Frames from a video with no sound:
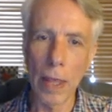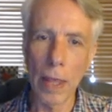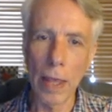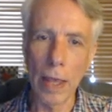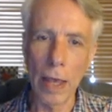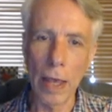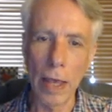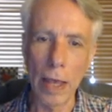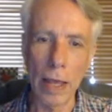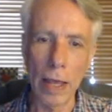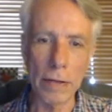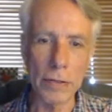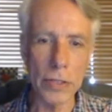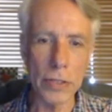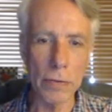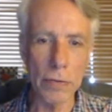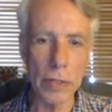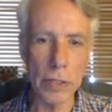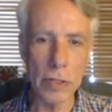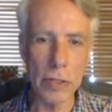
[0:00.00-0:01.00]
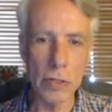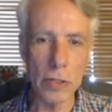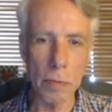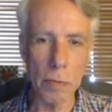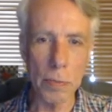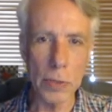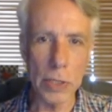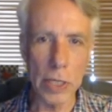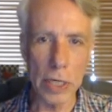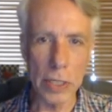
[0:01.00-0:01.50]
Uh, so this is the
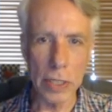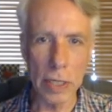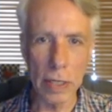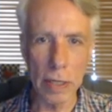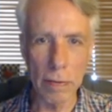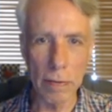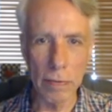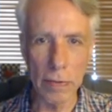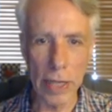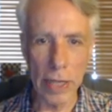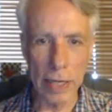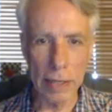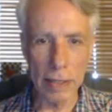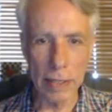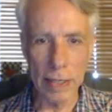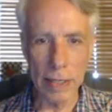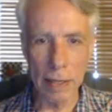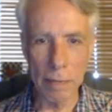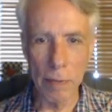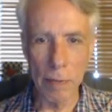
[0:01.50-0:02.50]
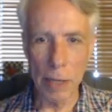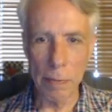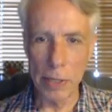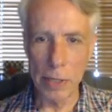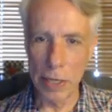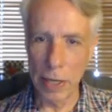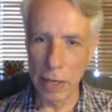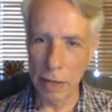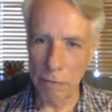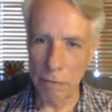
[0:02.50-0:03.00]
position that uh, Bobby
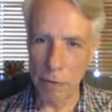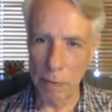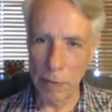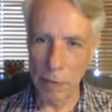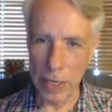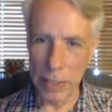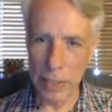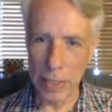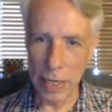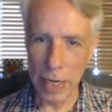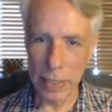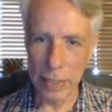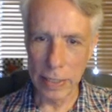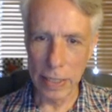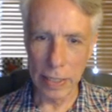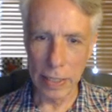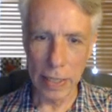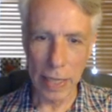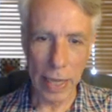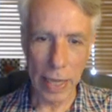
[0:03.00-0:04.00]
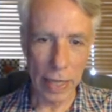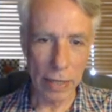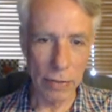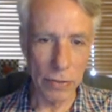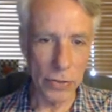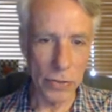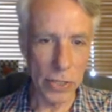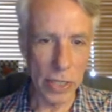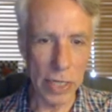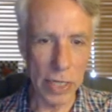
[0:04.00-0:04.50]
got from that tactic, and
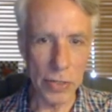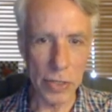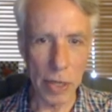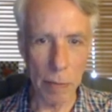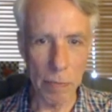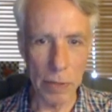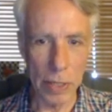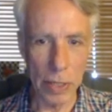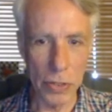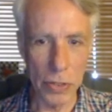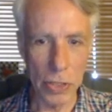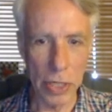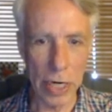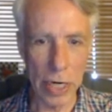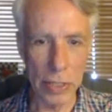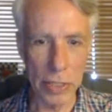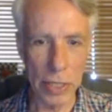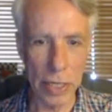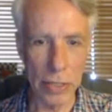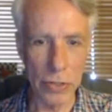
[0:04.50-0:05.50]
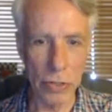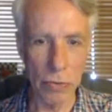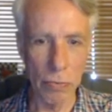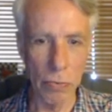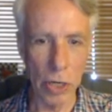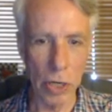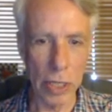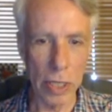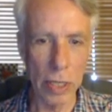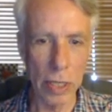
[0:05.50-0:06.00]
you see he's up the exchange. He has a
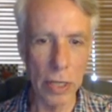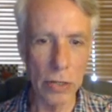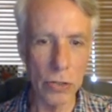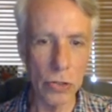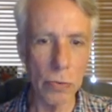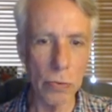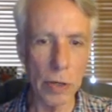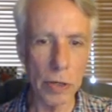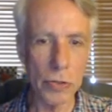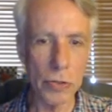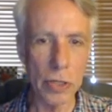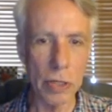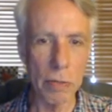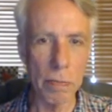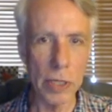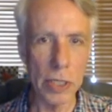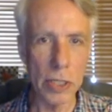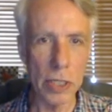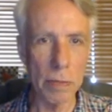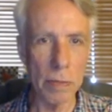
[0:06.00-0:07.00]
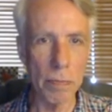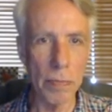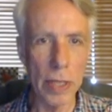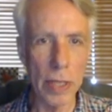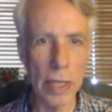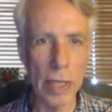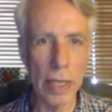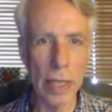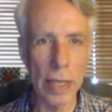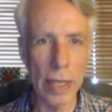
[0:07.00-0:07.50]
rook, two rooks and a bishop,
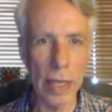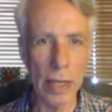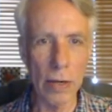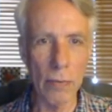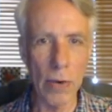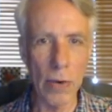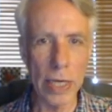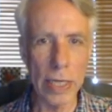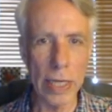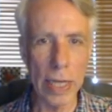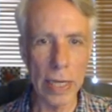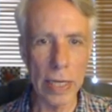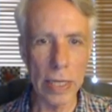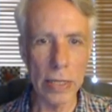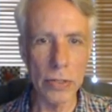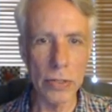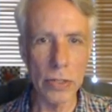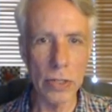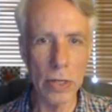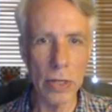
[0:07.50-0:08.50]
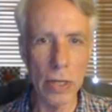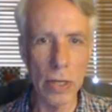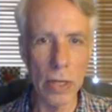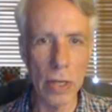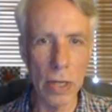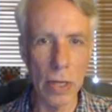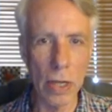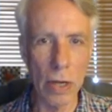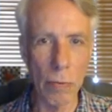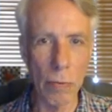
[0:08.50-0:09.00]
and white has
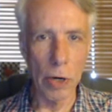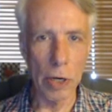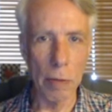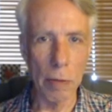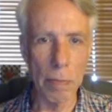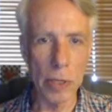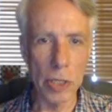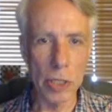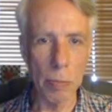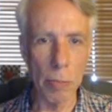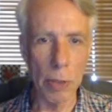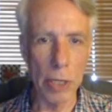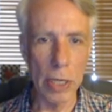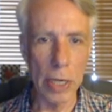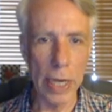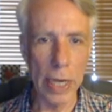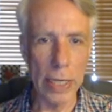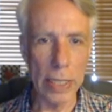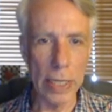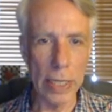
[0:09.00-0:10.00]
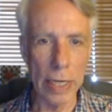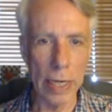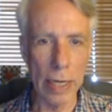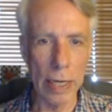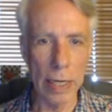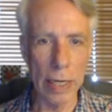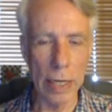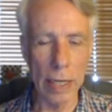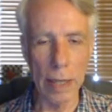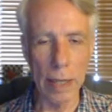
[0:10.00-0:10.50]
a a bishop, a knight,
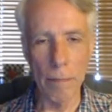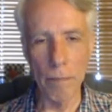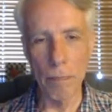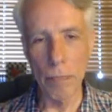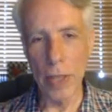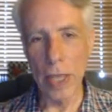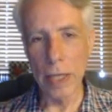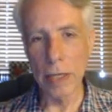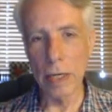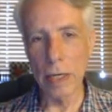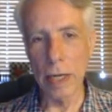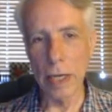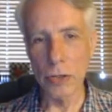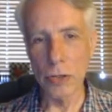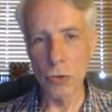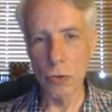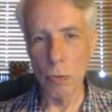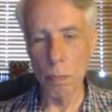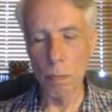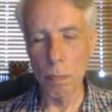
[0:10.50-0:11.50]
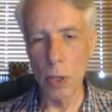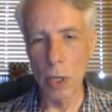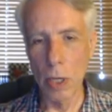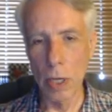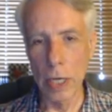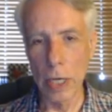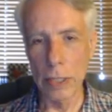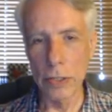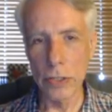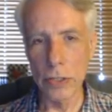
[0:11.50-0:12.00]
and, uh, and an extra
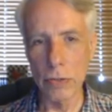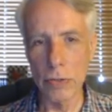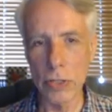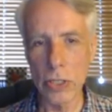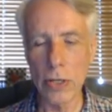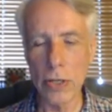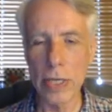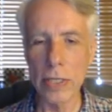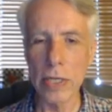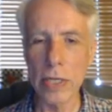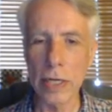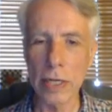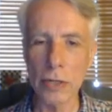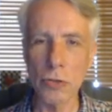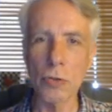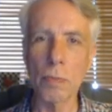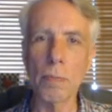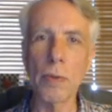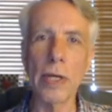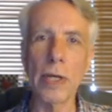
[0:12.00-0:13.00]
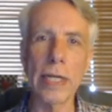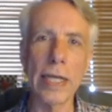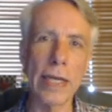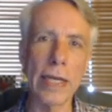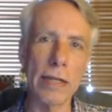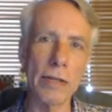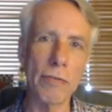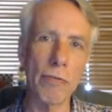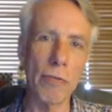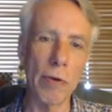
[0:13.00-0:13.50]
pawn. So he still has that extra pawn he
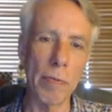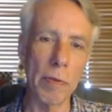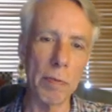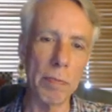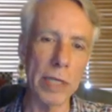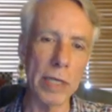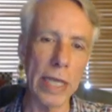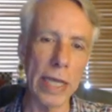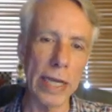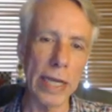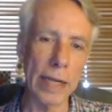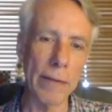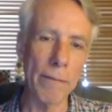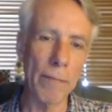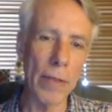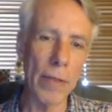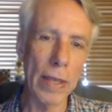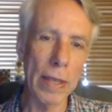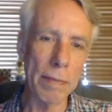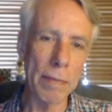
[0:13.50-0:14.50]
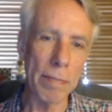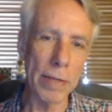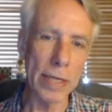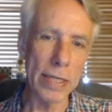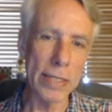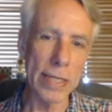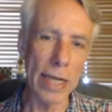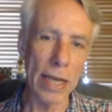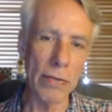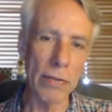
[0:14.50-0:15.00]
had from the beginning, but
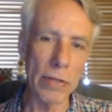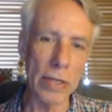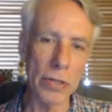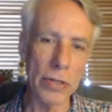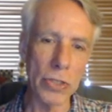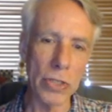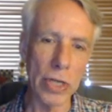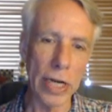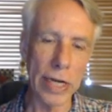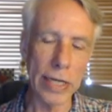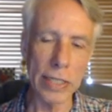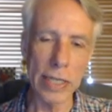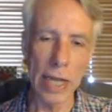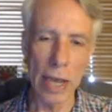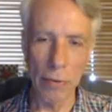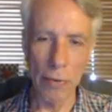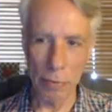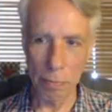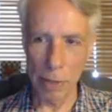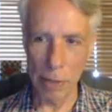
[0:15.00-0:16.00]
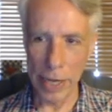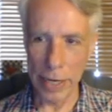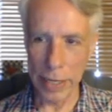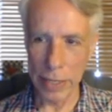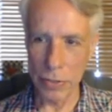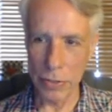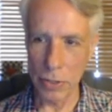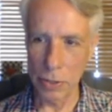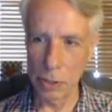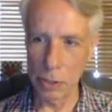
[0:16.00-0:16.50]
he's down the exchange now, and black
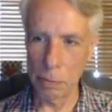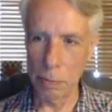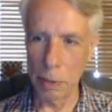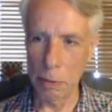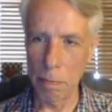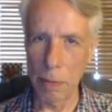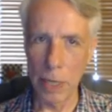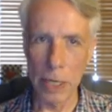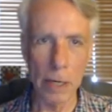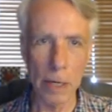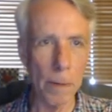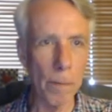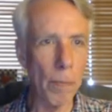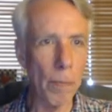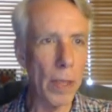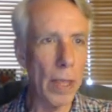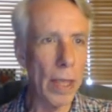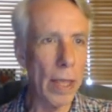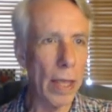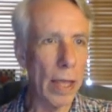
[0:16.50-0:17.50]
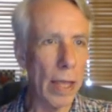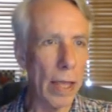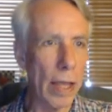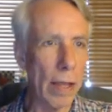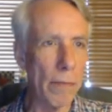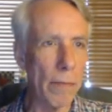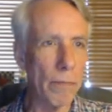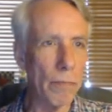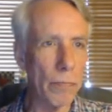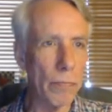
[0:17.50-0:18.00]
is a little bit better.
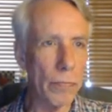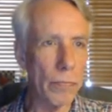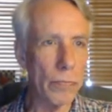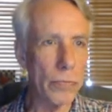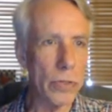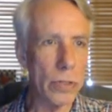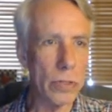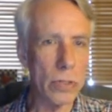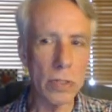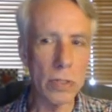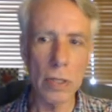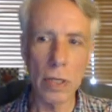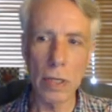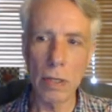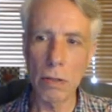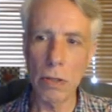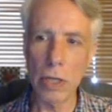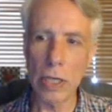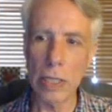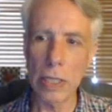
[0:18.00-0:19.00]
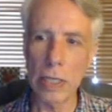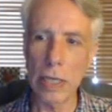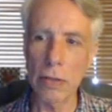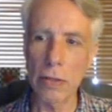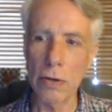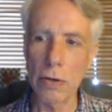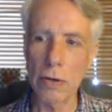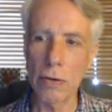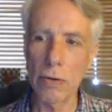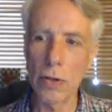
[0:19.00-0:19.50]
Um, just uh, look at the
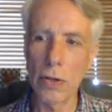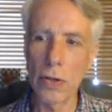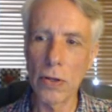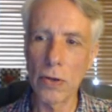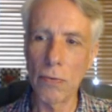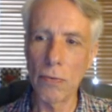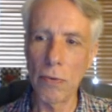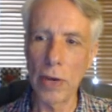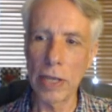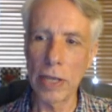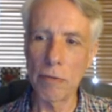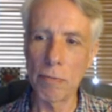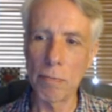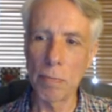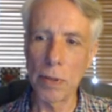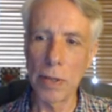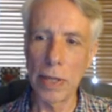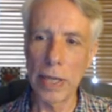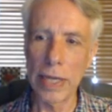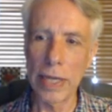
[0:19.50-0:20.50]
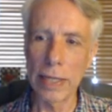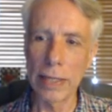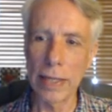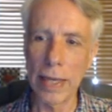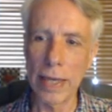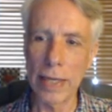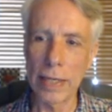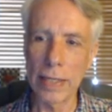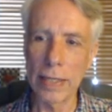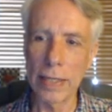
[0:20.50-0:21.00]
other way of playing
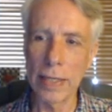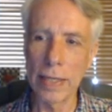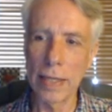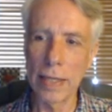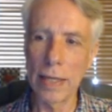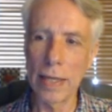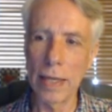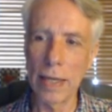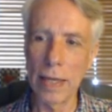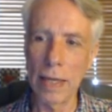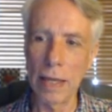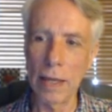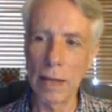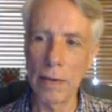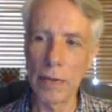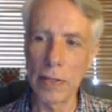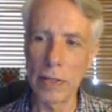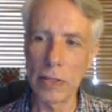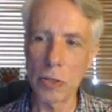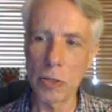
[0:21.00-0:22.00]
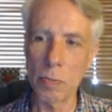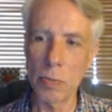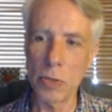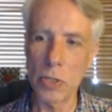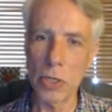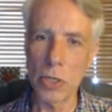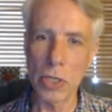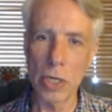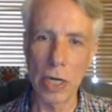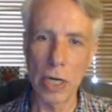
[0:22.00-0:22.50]
that uh, in this
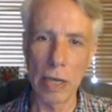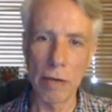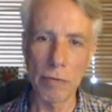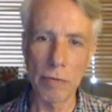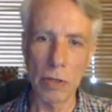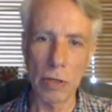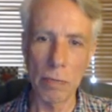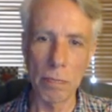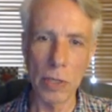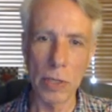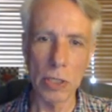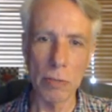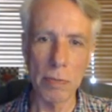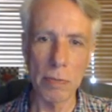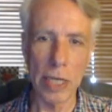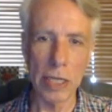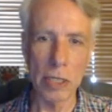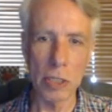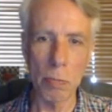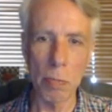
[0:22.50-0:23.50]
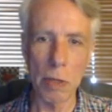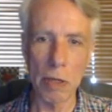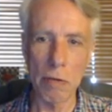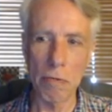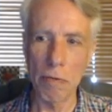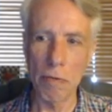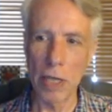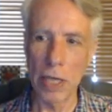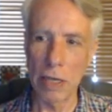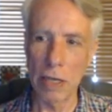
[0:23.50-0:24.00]
position after bishop takes
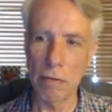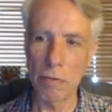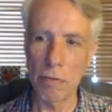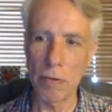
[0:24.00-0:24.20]
b5.